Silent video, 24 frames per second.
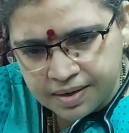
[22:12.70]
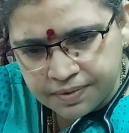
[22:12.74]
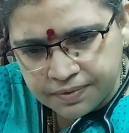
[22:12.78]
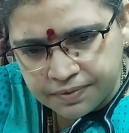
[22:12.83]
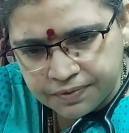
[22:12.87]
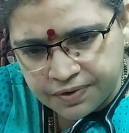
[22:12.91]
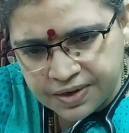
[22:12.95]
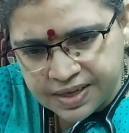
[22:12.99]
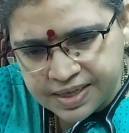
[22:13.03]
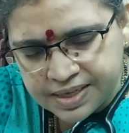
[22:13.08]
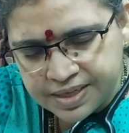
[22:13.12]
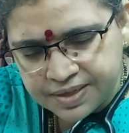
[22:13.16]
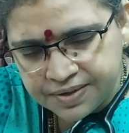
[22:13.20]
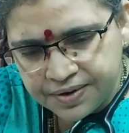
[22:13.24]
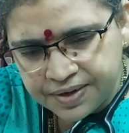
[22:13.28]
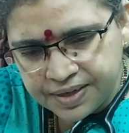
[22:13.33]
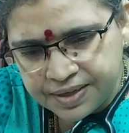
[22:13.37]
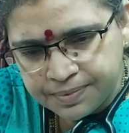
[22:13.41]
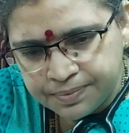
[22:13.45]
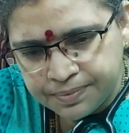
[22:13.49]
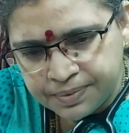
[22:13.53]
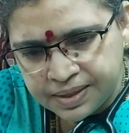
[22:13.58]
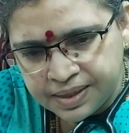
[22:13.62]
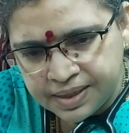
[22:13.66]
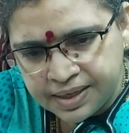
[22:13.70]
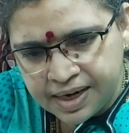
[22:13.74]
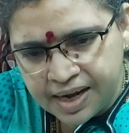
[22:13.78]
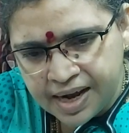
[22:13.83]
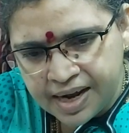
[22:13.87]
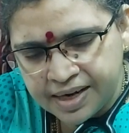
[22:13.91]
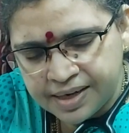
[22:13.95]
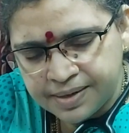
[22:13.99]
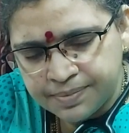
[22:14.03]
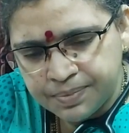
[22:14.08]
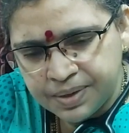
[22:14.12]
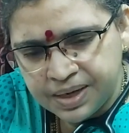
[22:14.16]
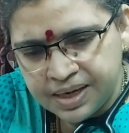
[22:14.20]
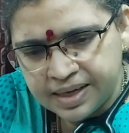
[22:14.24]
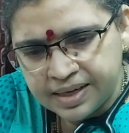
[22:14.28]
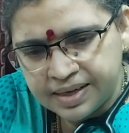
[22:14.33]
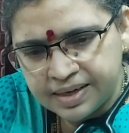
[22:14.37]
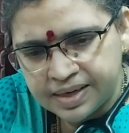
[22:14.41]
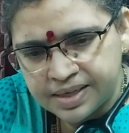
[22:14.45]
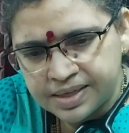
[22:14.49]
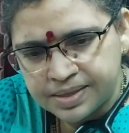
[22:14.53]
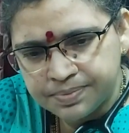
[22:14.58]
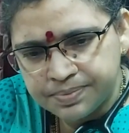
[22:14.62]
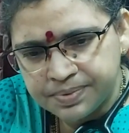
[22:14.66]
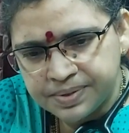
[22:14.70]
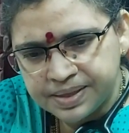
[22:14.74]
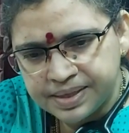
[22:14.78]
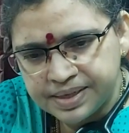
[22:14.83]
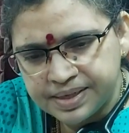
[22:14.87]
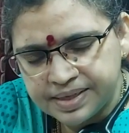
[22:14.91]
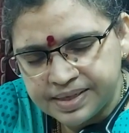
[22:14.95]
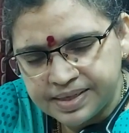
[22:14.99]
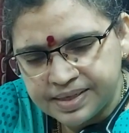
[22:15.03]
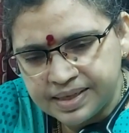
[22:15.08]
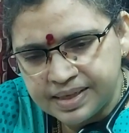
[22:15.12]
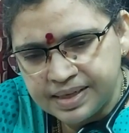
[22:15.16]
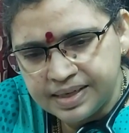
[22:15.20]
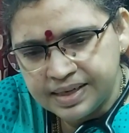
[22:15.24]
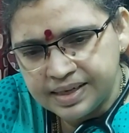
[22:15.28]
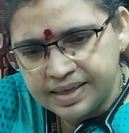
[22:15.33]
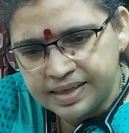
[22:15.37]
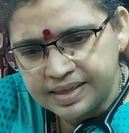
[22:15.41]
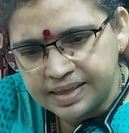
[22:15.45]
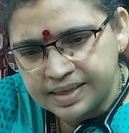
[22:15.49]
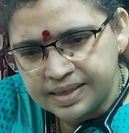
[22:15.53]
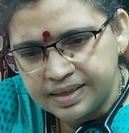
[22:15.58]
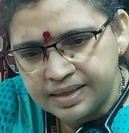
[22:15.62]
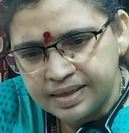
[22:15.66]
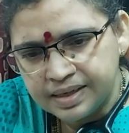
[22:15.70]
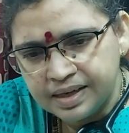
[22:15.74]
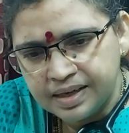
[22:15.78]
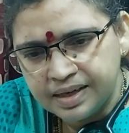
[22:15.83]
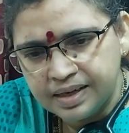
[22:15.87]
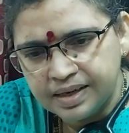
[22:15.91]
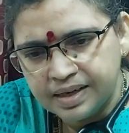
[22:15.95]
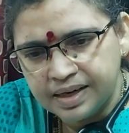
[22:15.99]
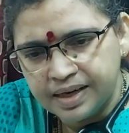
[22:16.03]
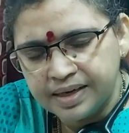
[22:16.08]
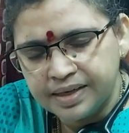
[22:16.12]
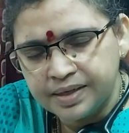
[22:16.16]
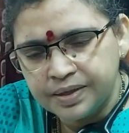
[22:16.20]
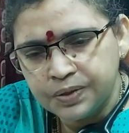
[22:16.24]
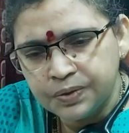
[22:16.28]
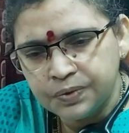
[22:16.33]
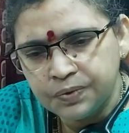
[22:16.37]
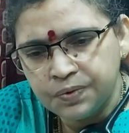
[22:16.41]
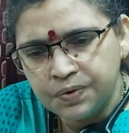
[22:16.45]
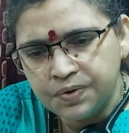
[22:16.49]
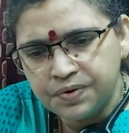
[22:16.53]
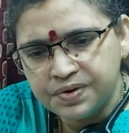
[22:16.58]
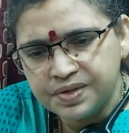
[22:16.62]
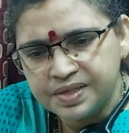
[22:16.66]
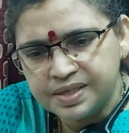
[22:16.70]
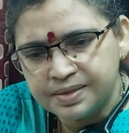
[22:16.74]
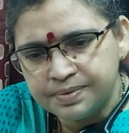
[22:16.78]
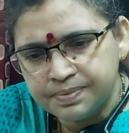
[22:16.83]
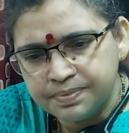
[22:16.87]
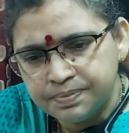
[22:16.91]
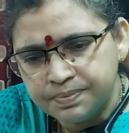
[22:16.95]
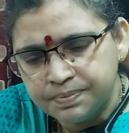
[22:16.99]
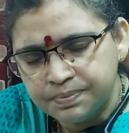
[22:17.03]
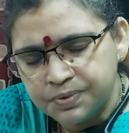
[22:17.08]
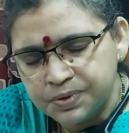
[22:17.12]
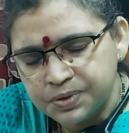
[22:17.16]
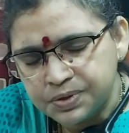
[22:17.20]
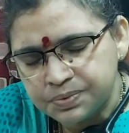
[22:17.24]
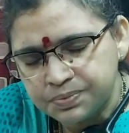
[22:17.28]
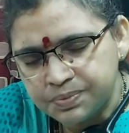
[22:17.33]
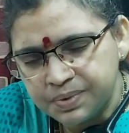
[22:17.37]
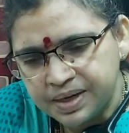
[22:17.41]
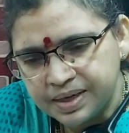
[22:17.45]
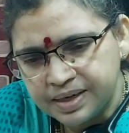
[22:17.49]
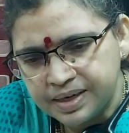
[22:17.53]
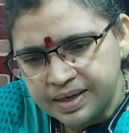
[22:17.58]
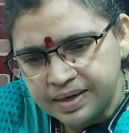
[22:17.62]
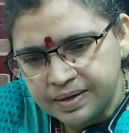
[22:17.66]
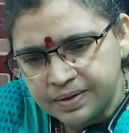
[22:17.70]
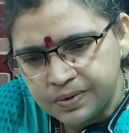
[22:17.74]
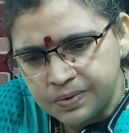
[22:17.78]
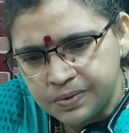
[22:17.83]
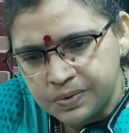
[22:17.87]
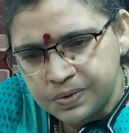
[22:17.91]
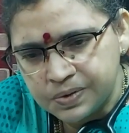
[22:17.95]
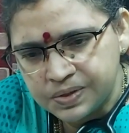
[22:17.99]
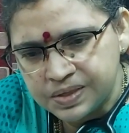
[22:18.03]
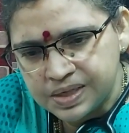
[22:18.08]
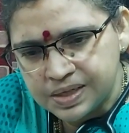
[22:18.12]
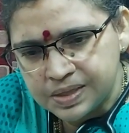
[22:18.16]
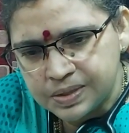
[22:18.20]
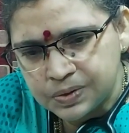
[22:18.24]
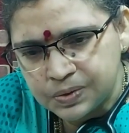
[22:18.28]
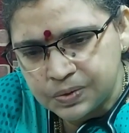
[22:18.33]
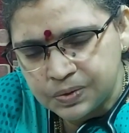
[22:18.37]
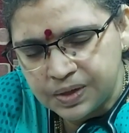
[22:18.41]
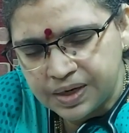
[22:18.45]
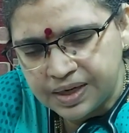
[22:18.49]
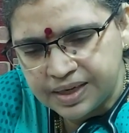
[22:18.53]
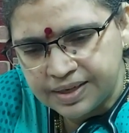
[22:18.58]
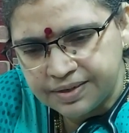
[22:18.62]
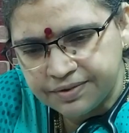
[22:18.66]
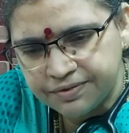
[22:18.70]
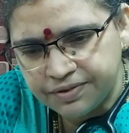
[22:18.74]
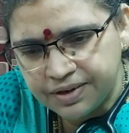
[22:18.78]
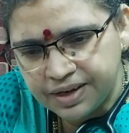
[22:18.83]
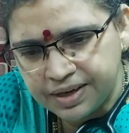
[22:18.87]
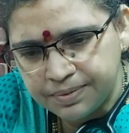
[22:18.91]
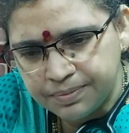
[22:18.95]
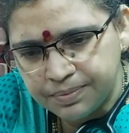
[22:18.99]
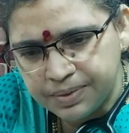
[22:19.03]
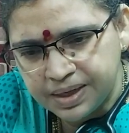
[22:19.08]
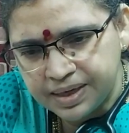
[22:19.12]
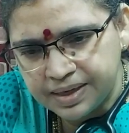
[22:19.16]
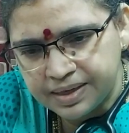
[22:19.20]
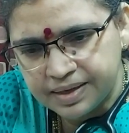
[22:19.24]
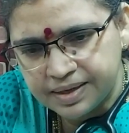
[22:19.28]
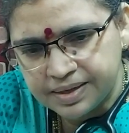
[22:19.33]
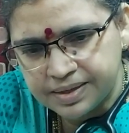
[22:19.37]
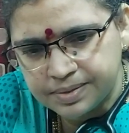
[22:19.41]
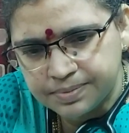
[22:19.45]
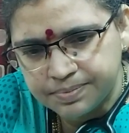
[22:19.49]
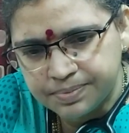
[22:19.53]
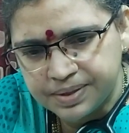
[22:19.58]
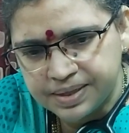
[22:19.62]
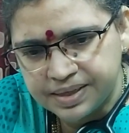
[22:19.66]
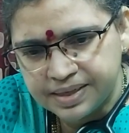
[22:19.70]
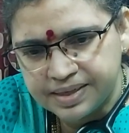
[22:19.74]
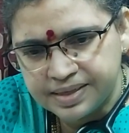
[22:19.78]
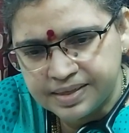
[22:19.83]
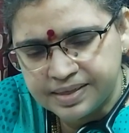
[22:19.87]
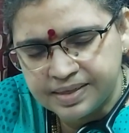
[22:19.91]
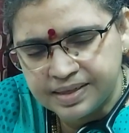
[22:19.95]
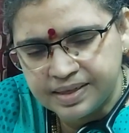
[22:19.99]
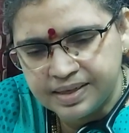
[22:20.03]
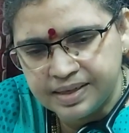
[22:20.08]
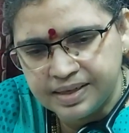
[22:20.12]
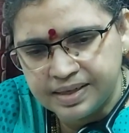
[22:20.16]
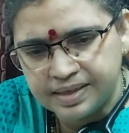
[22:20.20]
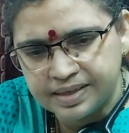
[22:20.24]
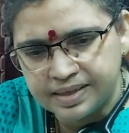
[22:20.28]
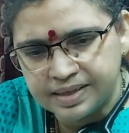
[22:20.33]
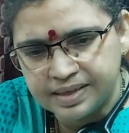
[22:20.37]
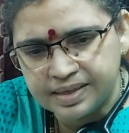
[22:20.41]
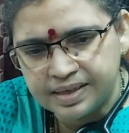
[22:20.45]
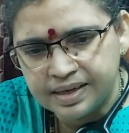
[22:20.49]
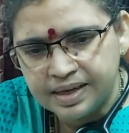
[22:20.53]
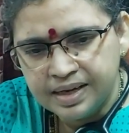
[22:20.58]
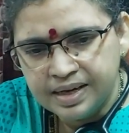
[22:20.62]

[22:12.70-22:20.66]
178 milligrams per deciliter, and 2 hours postprandial glucose is 285 milligrams per deciliter,